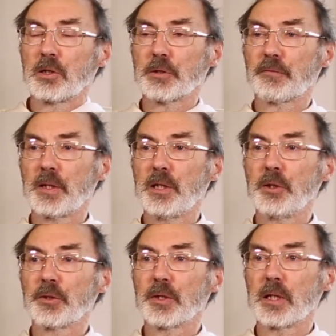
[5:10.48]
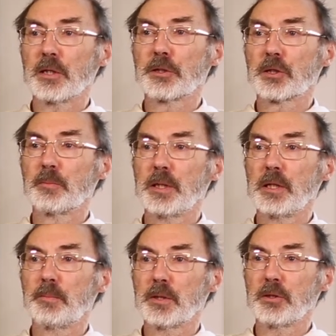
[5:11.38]
So faith has to
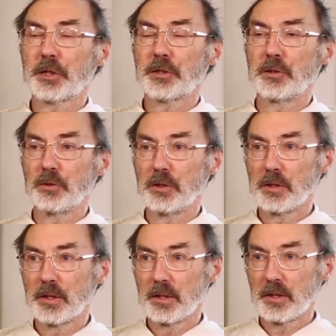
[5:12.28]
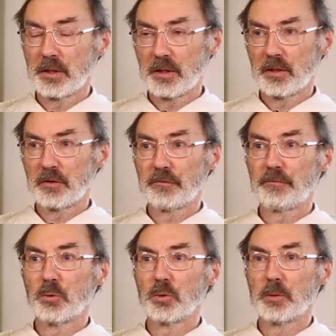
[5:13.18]
be personal,
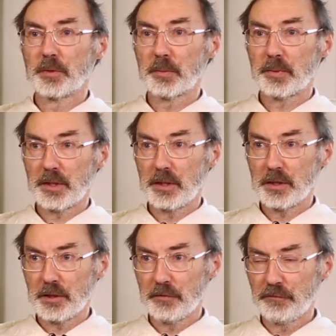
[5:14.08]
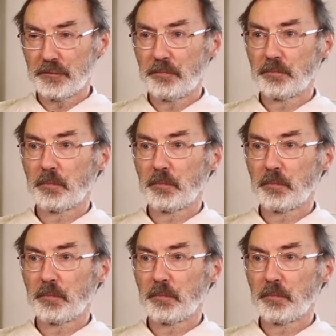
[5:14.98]
formed by love,